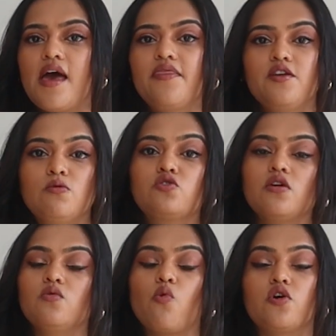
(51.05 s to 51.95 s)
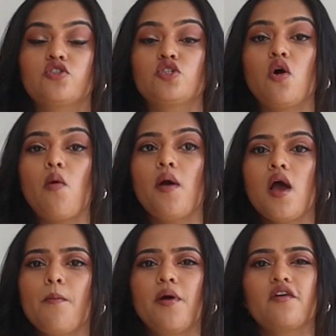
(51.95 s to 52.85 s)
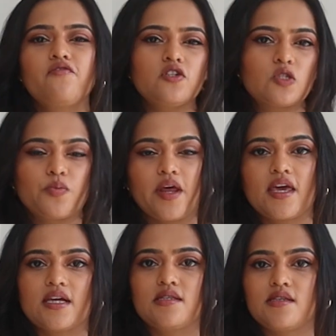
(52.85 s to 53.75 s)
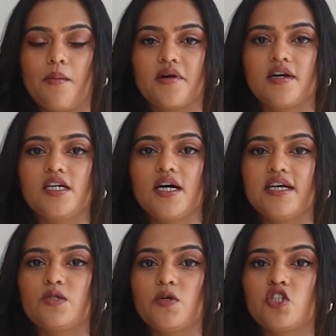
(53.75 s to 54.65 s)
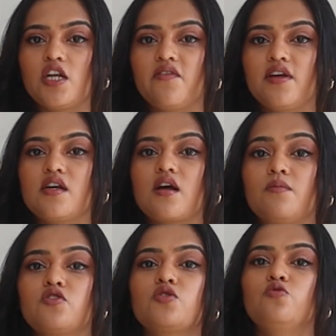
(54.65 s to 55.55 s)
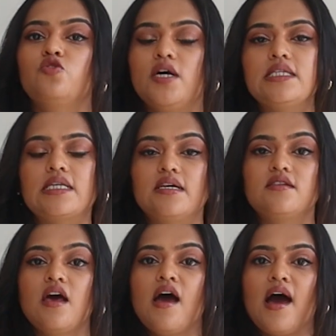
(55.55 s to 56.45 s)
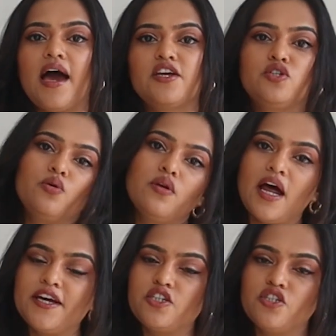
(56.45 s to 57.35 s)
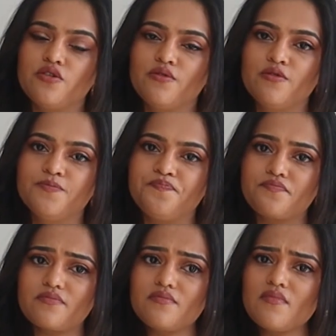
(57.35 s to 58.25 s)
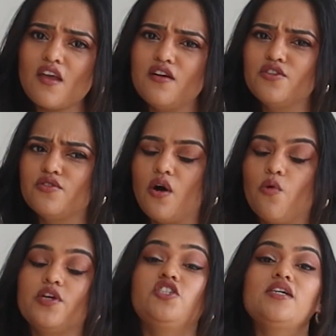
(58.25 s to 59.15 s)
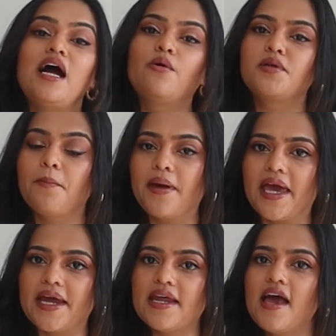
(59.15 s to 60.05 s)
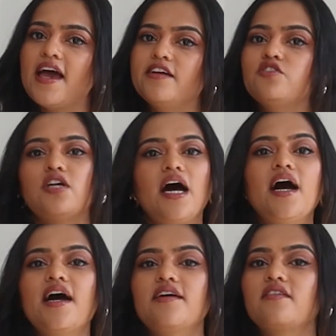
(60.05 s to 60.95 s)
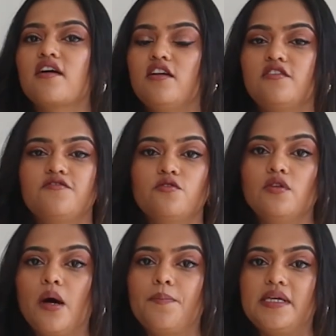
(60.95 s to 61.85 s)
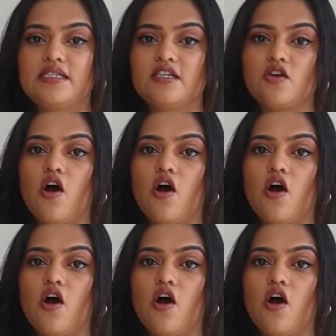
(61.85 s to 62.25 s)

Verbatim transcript: and the neutral wardrobe but for spring and summer especially when it comes to dresses I do like to you know, venture out a bit and try the colorful uh, pieces